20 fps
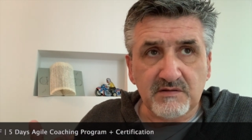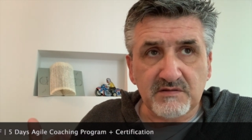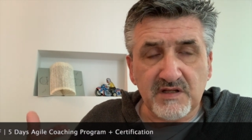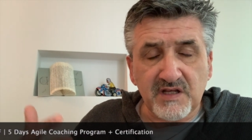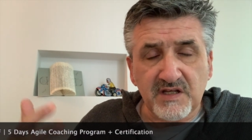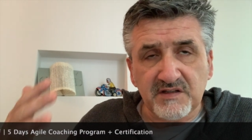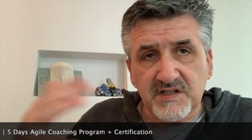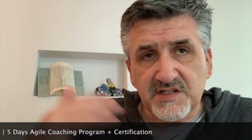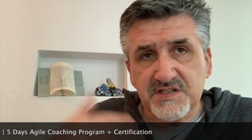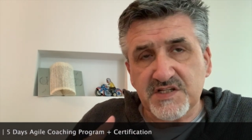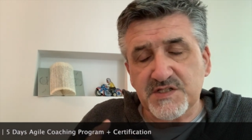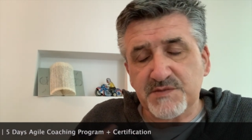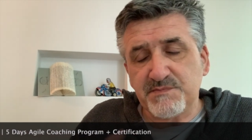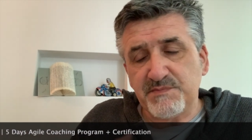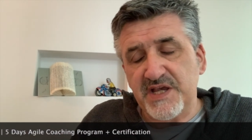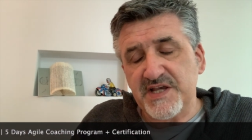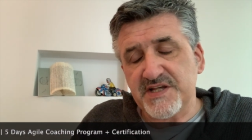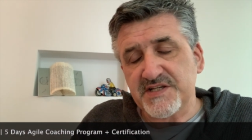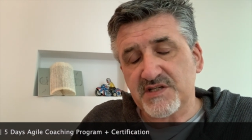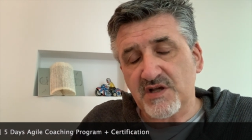And this is
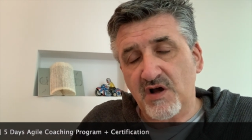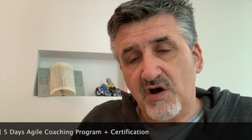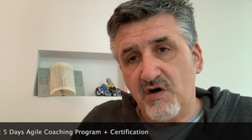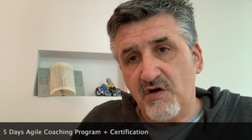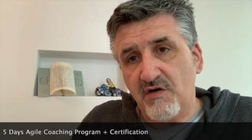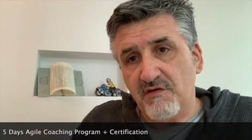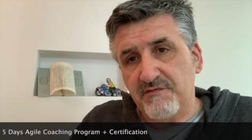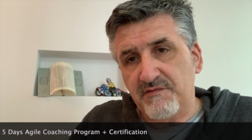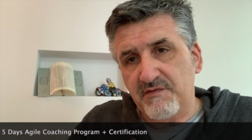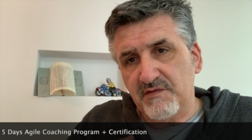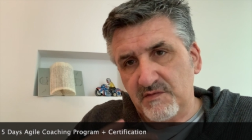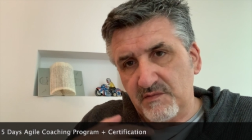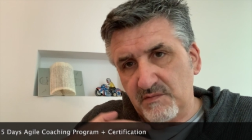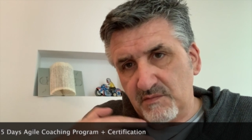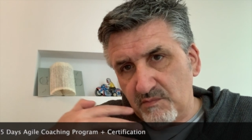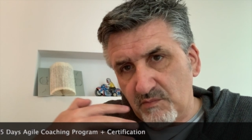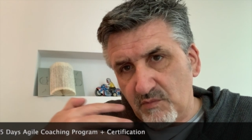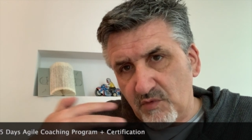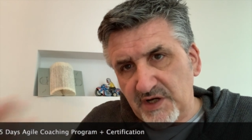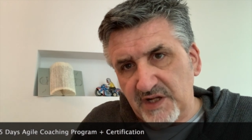based off
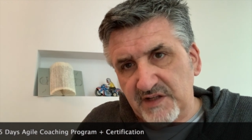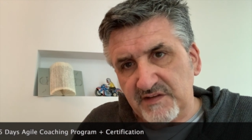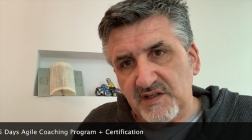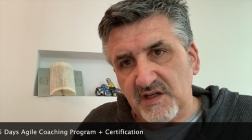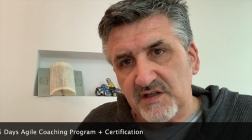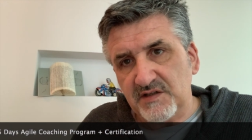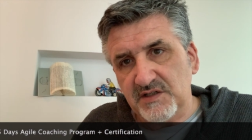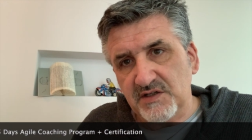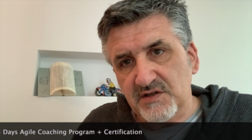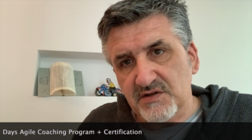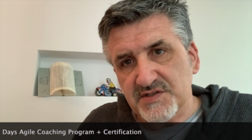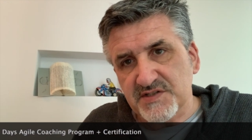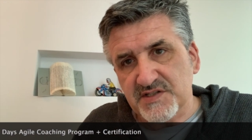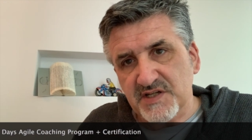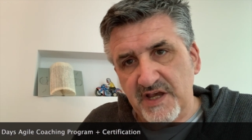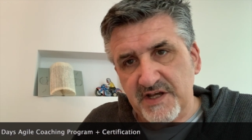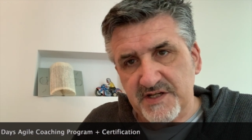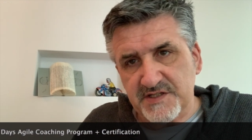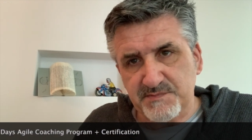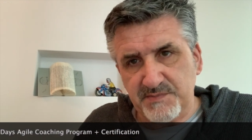more than 10 years
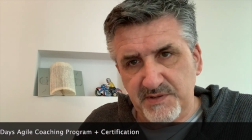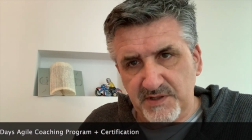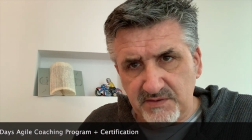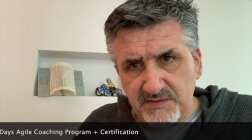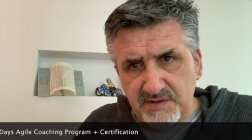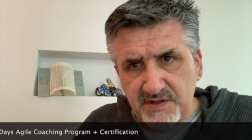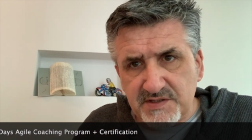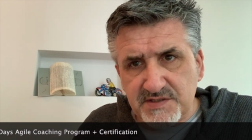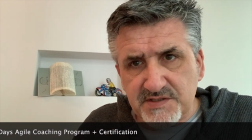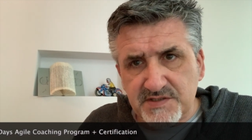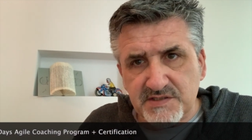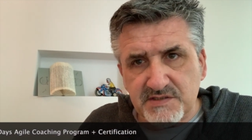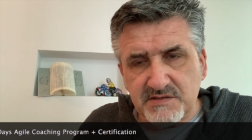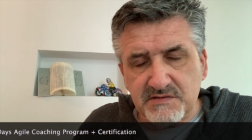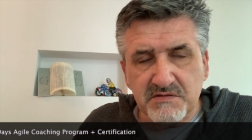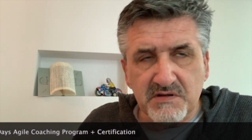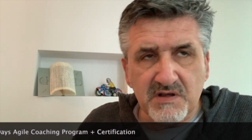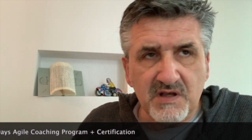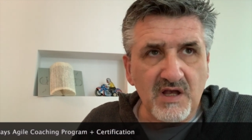experience,